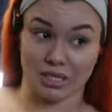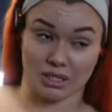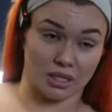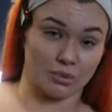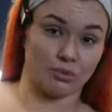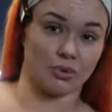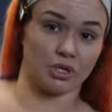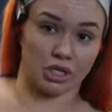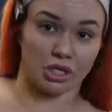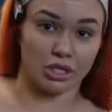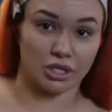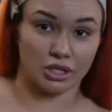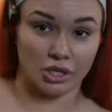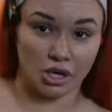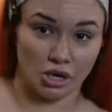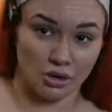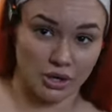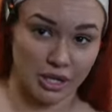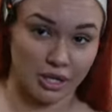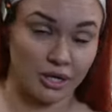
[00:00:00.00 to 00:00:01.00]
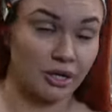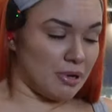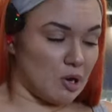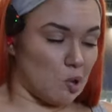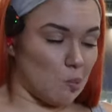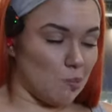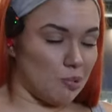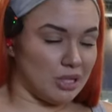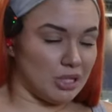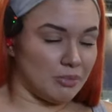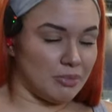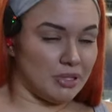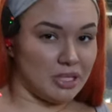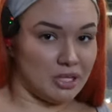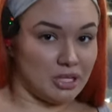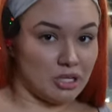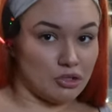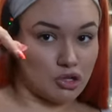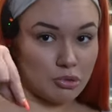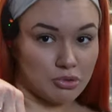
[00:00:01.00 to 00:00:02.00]
I think we're good to go here, but I'll put them in
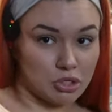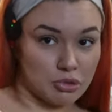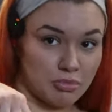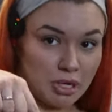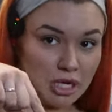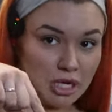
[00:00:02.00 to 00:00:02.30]
the description